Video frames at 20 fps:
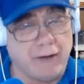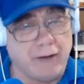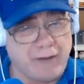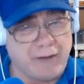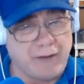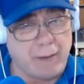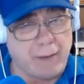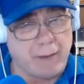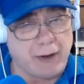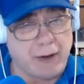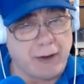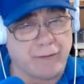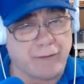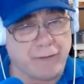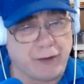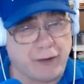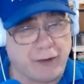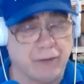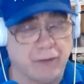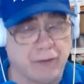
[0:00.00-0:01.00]
and find
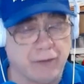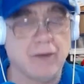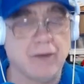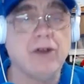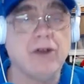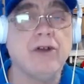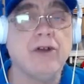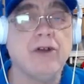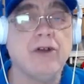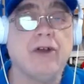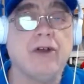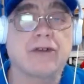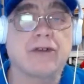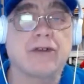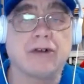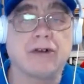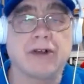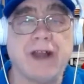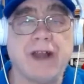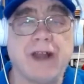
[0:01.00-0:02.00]
beneficial. So
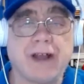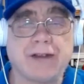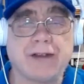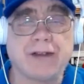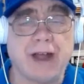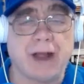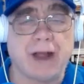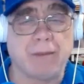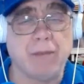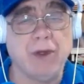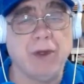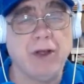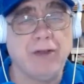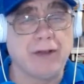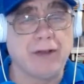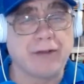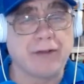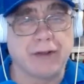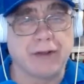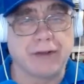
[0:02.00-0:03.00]
until next time,
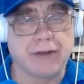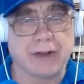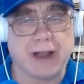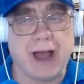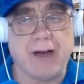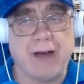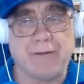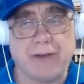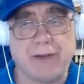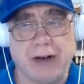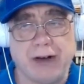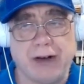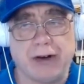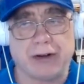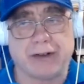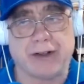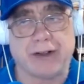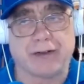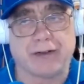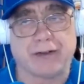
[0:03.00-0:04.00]
this is the Confident
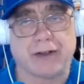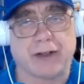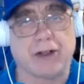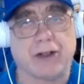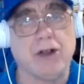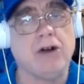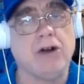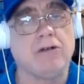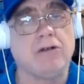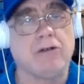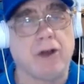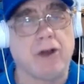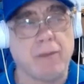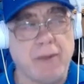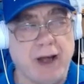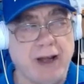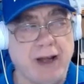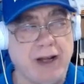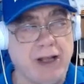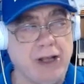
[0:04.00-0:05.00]
Autistic,
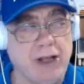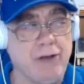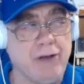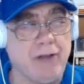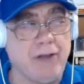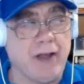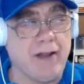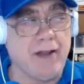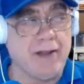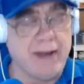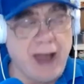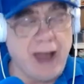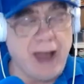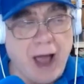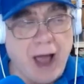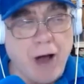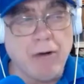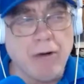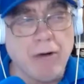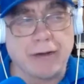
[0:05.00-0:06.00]
reminding you that
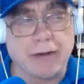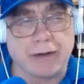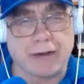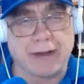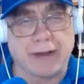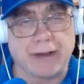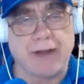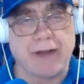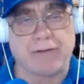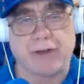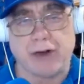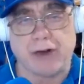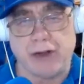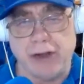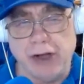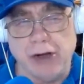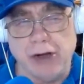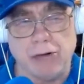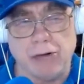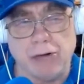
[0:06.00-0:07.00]
now is the time for
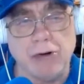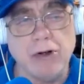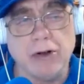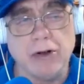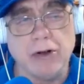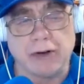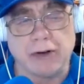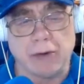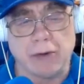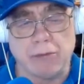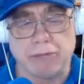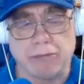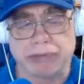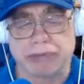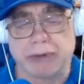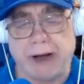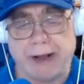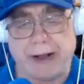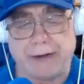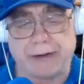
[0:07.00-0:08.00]
you to
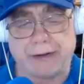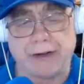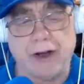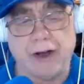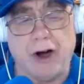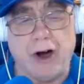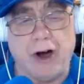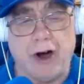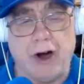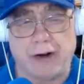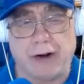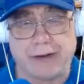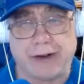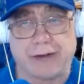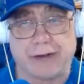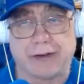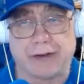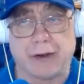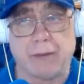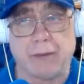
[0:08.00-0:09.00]
embrace
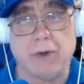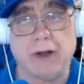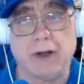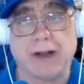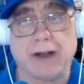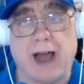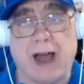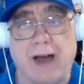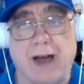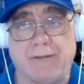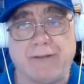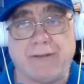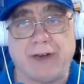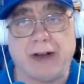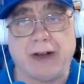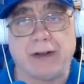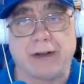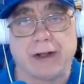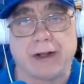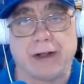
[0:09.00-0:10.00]
autism
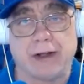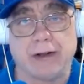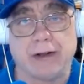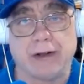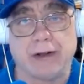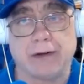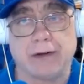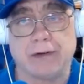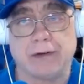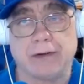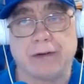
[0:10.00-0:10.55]
confidently.